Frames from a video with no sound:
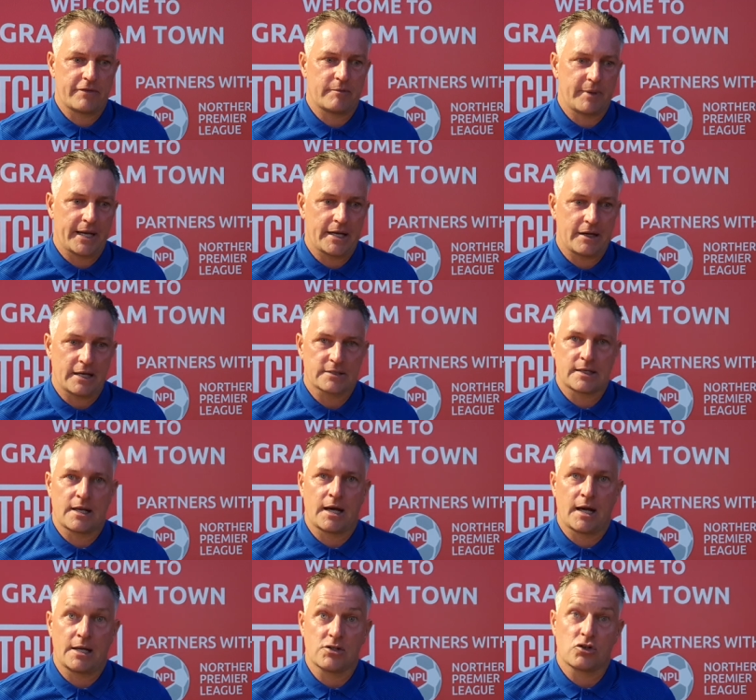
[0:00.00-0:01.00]
for me as a
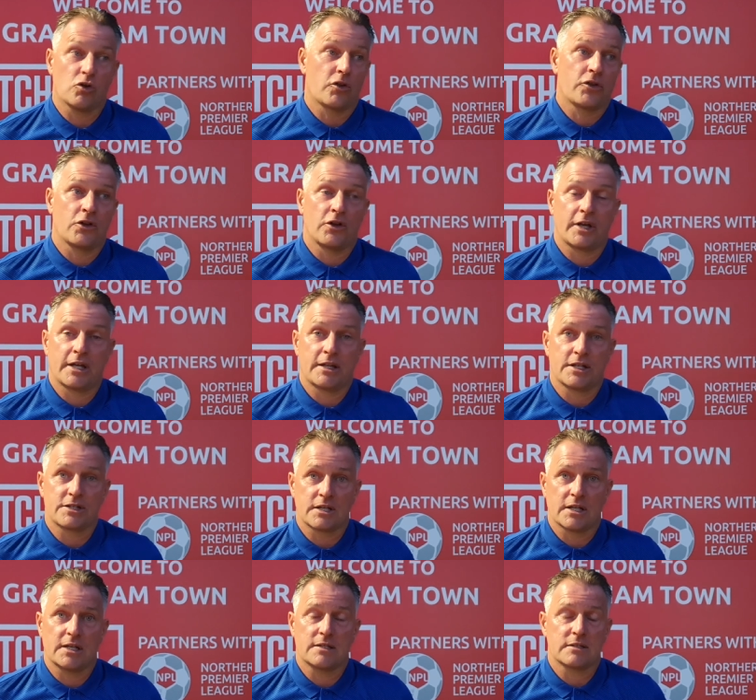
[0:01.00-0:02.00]
nine, he scored 30 in this
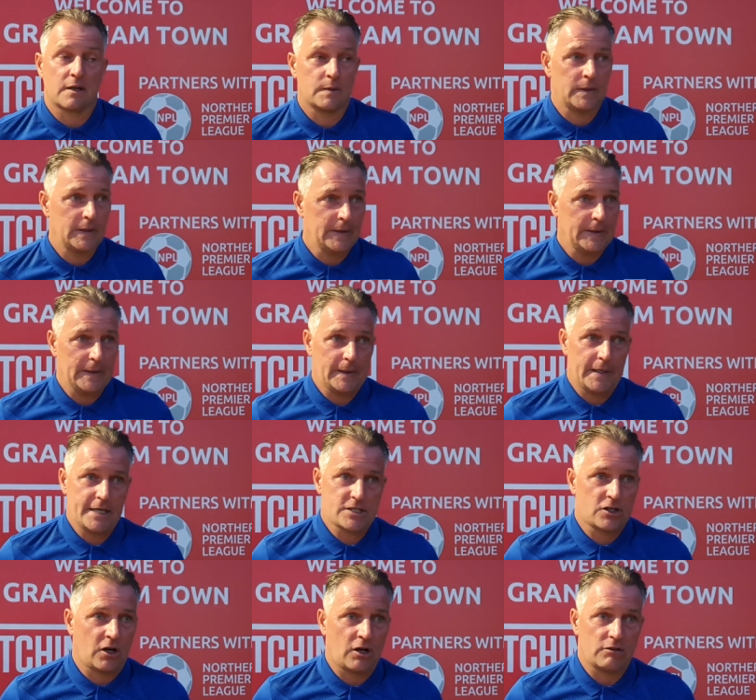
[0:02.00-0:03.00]
league. So
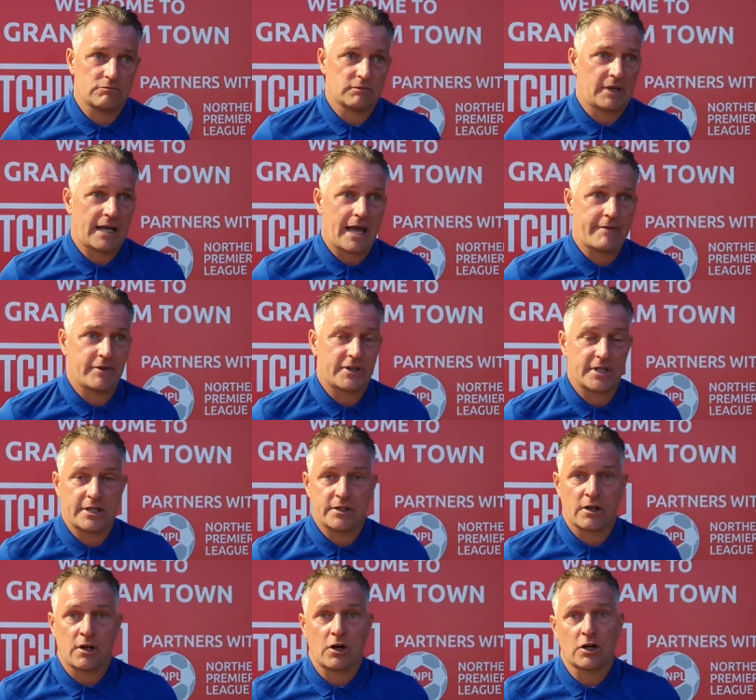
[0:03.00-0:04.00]
he's got everything in
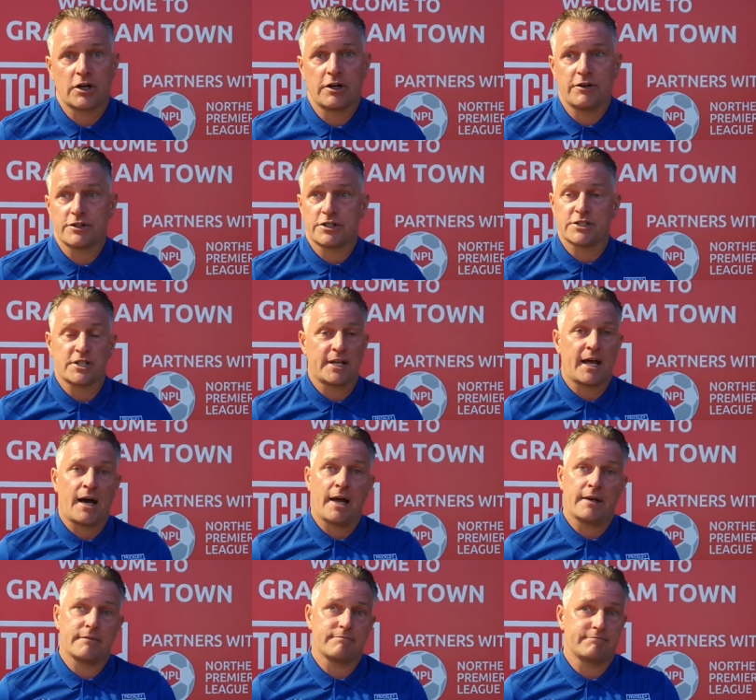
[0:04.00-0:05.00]
the locker as a
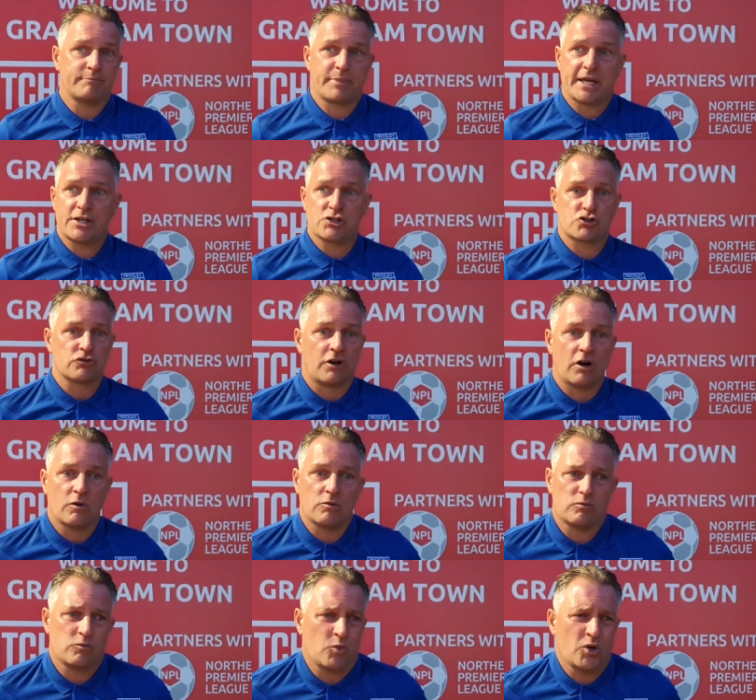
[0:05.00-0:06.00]
nine. Big,
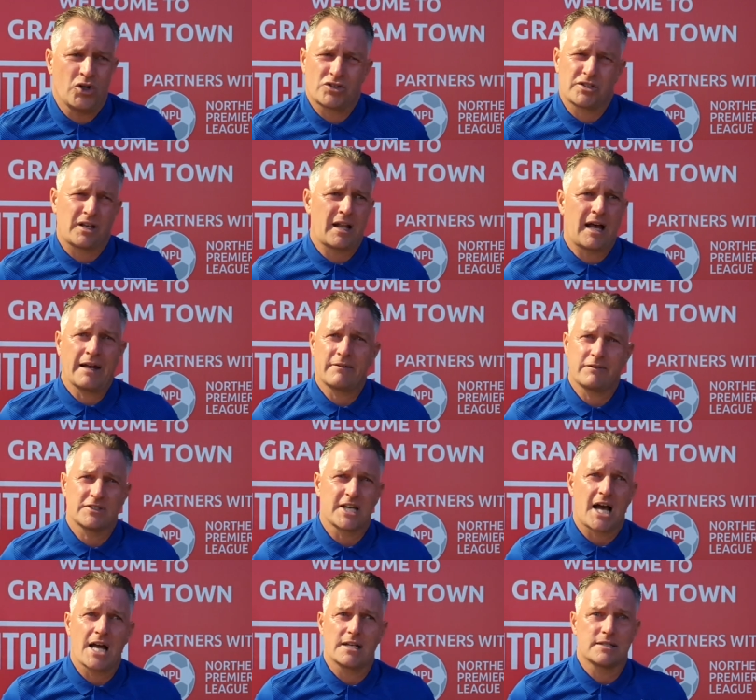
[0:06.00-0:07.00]
strong, works the line
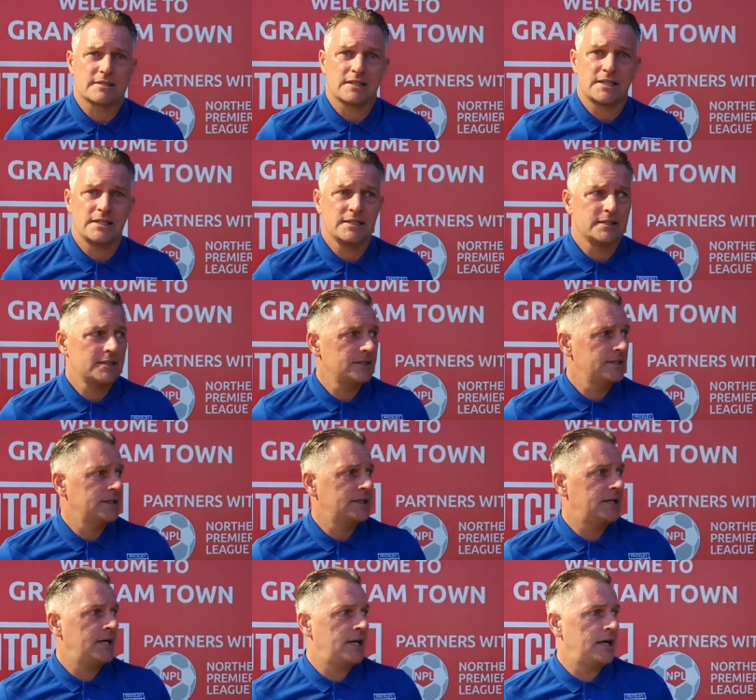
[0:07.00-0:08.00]
tirelessly.
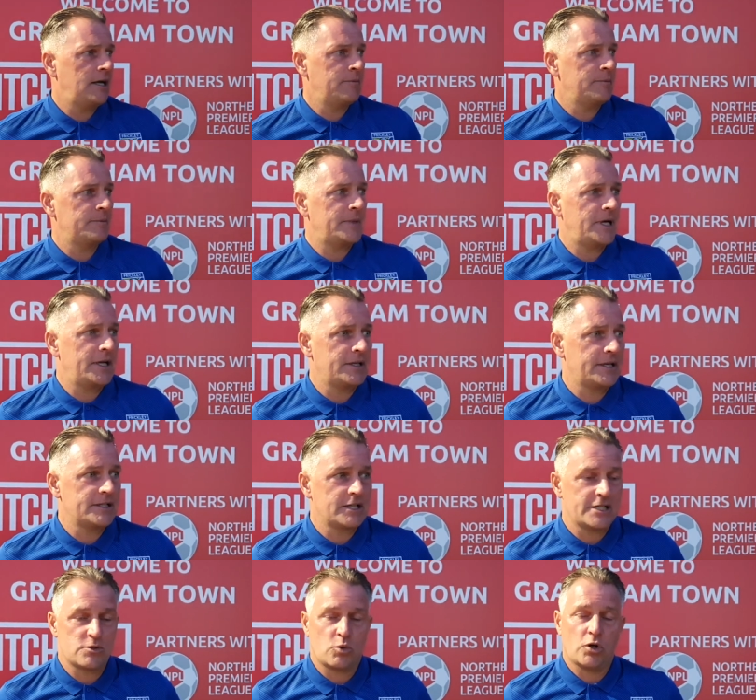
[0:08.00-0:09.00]
Um, and his,
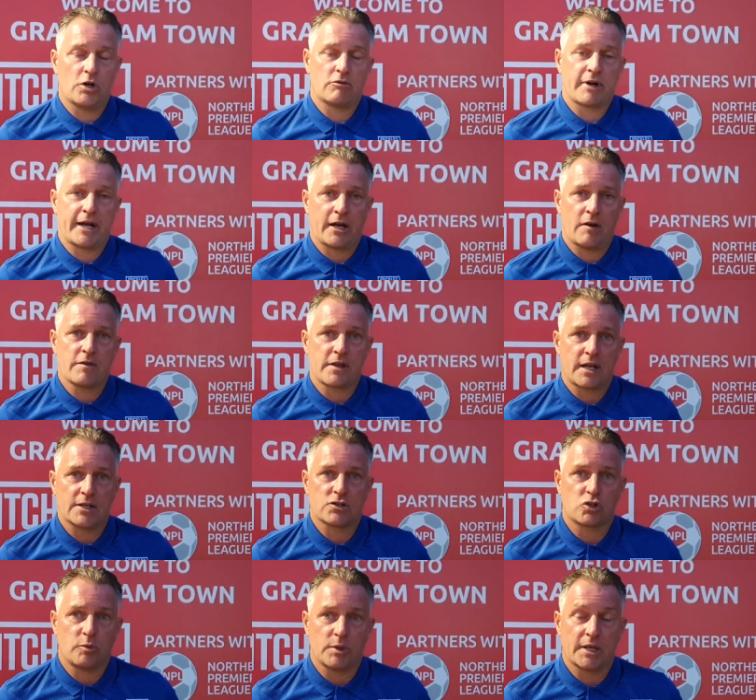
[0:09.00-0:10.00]
his, work rate over the
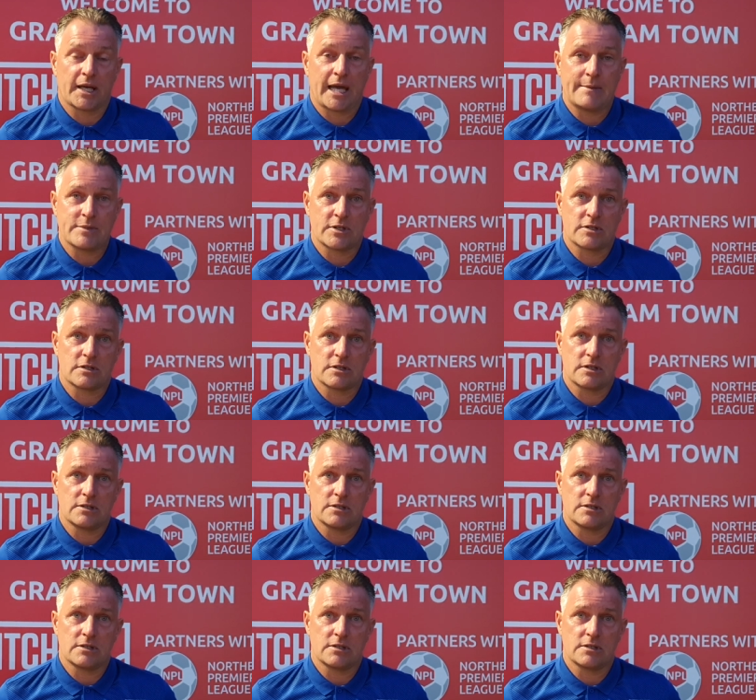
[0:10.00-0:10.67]
last couple of games has,